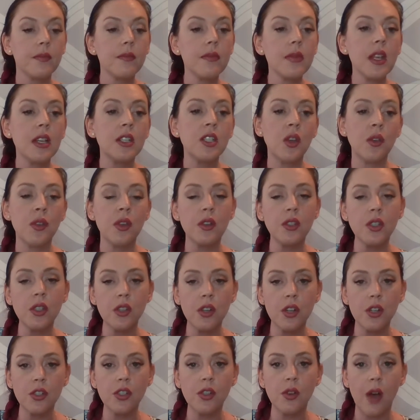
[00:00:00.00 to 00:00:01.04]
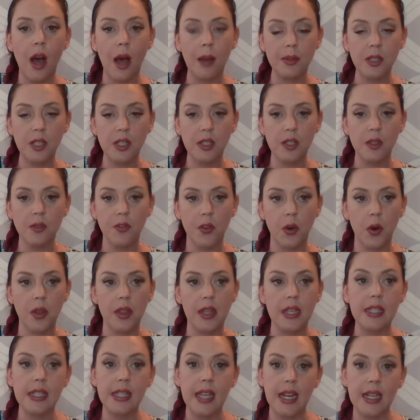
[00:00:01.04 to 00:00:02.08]
So those are your 2 options for
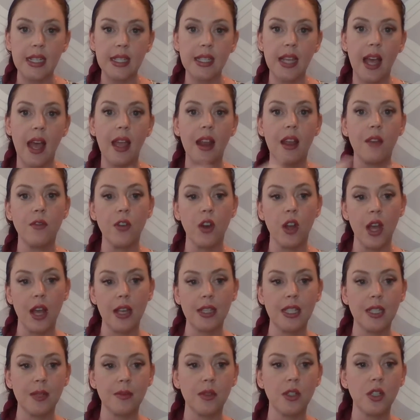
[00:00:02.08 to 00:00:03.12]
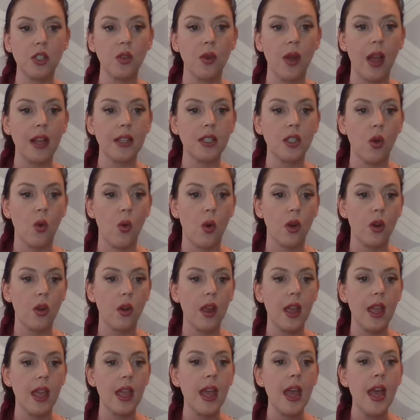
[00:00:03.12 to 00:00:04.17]
the site and for customer direct
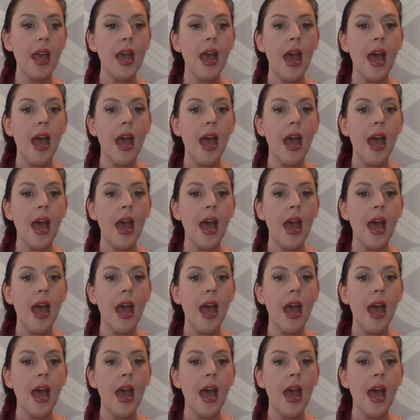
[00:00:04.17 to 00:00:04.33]
ordering.